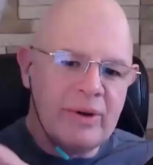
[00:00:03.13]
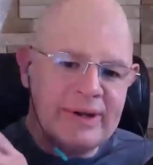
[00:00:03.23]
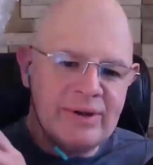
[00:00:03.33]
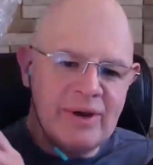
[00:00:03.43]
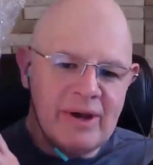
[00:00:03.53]
we're
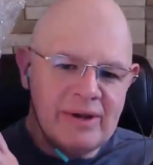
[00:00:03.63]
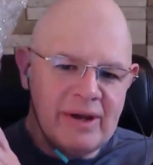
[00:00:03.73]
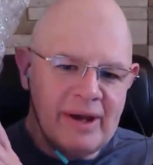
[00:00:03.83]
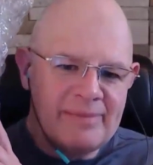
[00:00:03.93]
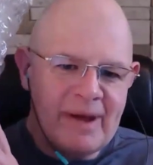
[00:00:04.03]
going to
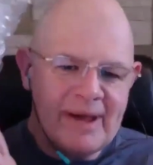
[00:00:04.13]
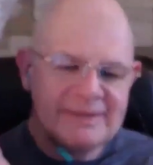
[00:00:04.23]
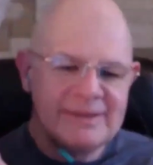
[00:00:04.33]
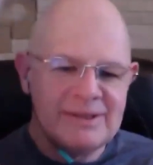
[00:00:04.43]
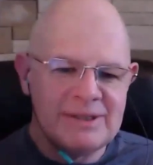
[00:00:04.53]

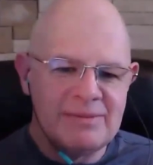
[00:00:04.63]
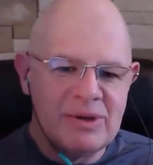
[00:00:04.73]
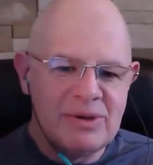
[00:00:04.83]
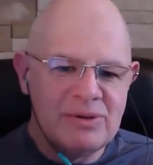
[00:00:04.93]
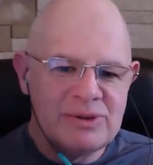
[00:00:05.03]
unbox some
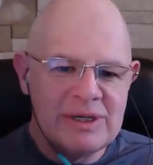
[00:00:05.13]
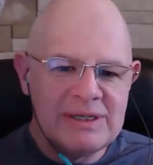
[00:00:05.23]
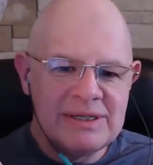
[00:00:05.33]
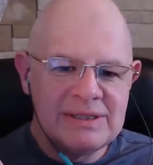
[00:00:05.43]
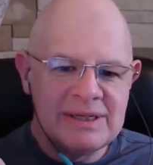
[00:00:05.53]
new
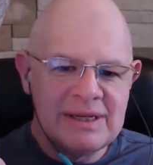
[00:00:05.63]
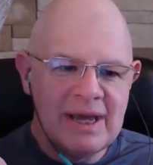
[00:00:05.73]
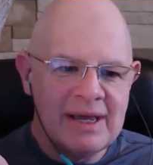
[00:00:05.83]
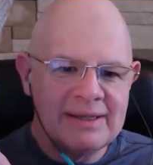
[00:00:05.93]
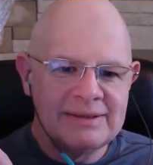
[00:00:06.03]

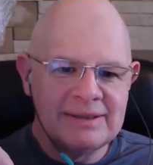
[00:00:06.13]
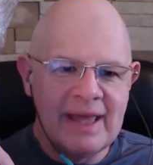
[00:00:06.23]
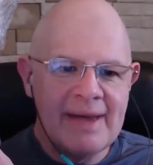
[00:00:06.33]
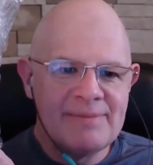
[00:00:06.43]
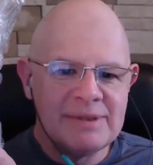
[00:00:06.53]
CGC
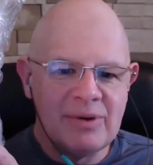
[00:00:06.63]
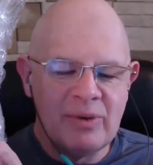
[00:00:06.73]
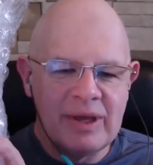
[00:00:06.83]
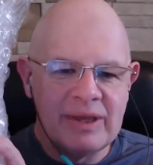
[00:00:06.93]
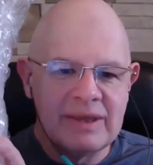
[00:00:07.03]
slabs
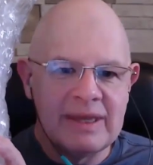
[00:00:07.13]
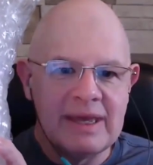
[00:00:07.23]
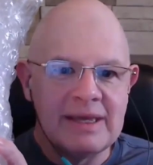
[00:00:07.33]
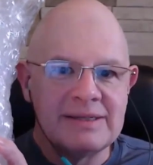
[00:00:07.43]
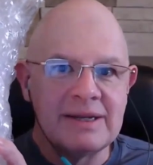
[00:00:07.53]
with
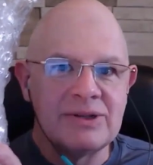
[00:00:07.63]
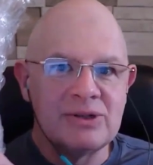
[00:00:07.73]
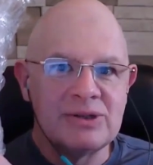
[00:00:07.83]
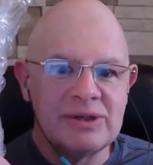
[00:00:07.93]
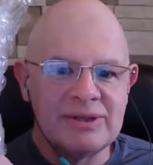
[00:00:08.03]
the
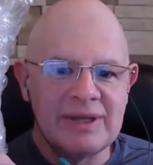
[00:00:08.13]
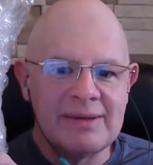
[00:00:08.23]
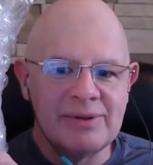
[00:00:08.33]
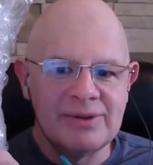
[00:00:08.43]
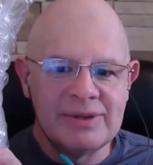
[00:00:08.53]
Signature Series
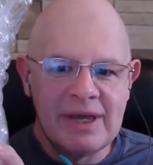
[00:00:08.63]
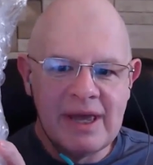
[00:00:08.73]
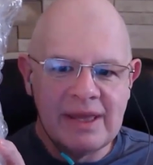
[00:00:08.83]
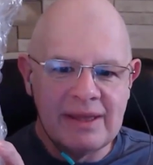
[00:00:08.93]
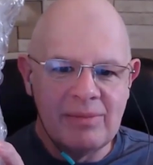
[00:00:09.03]
labels,
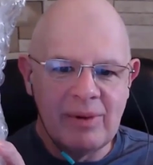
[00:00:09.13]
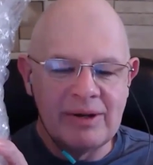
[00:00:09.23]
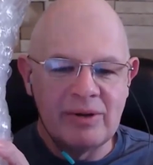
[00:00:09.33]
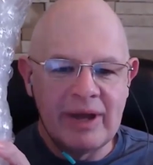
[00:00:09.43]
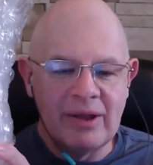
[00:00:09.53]
the
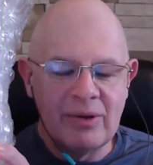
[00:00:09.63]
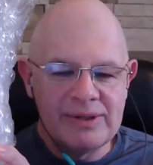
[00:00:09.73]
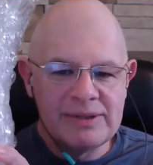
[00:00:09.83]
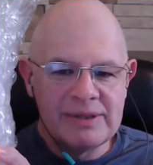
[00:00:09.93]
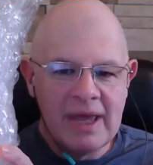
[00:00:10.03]
brand new yellow
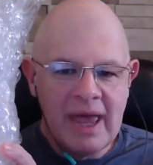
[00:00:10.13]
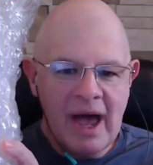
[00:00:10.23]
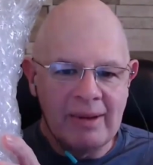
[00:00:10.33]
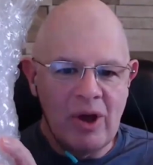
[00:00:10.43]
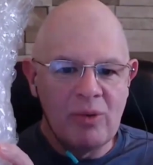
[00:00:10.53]
ones,
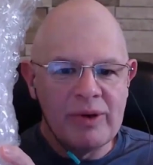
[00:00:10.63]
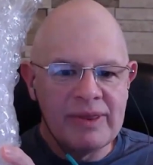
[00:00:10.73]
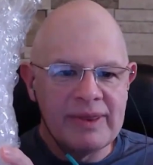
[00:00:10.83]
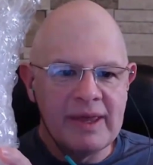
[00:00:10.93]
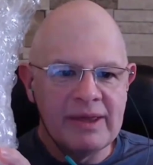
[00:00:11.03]
along
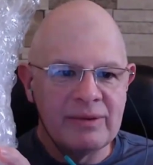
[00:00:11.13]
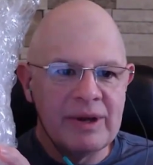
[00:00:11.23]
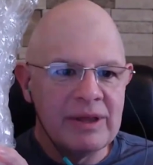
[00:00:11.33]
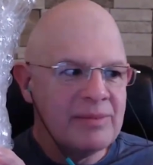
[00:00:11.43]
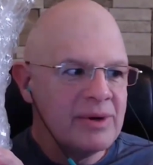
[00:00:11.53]
with
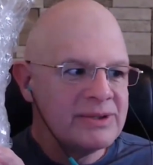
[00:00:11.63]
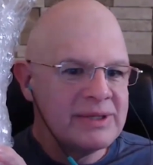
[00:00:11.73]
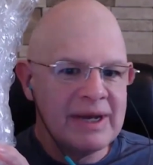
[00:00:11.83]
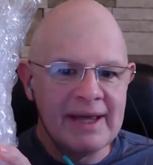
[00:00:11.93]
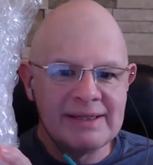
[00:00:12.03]
3 other books
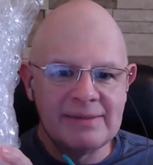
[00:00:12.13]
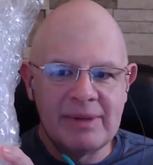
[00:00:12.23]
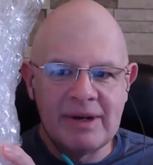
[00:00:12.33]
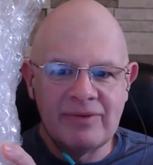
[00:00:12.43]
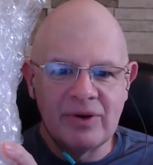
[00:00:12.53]
that I
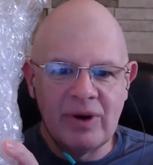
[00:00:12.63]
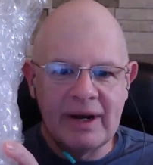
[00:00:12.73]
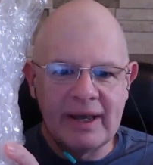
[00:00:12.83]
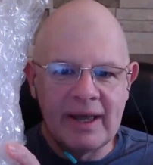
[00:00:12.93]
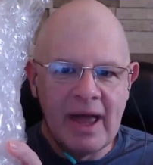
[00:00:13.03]
submitted for
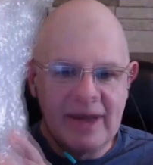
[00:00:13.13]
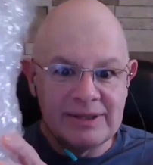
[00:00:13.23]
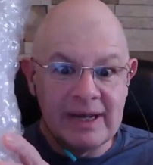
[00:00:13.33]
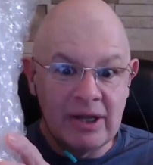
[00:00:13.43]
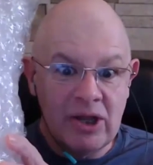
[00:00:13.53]
grading.
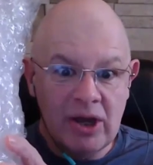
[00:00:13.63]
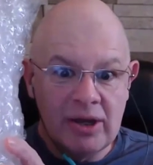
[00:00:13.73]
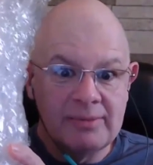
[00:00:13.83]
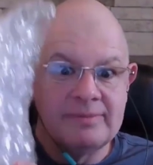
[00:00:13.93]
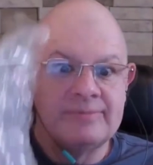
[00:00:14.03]
Let's take a look.